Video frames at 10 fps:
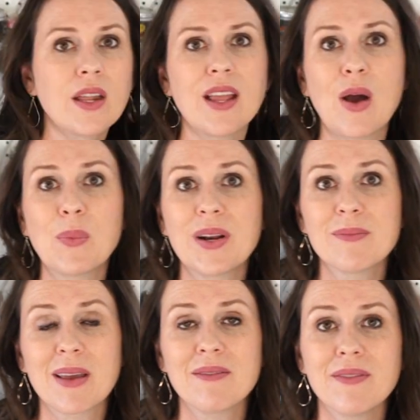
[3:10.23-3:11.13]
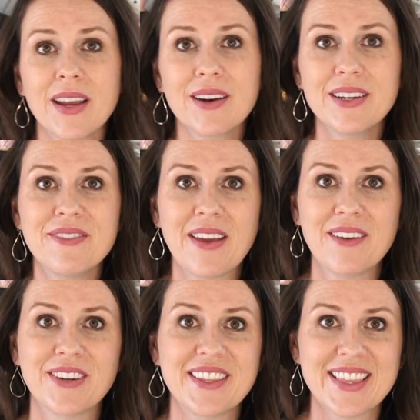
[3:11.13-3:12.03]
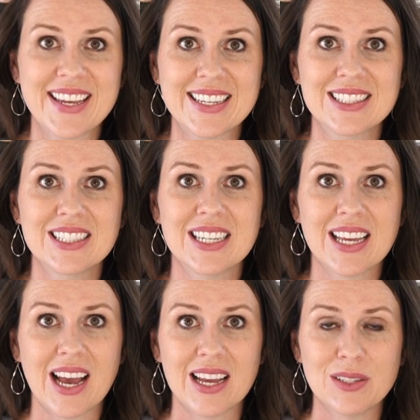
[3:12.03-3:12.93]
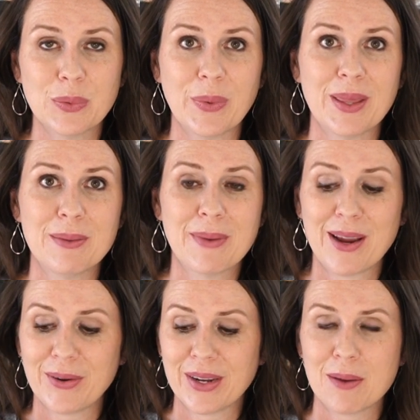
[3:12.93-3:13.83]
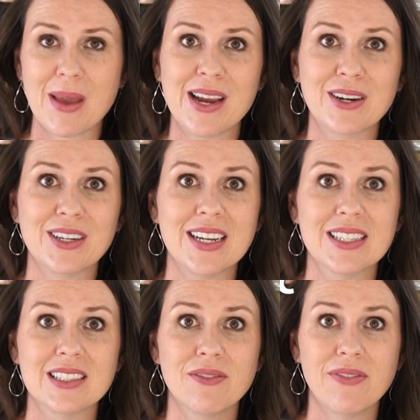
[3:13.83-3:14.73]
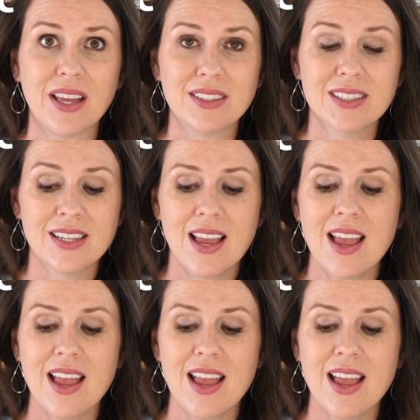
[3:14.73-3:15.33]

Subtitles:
Now, one of my very favorite things to cut with my Cricut maker is felt.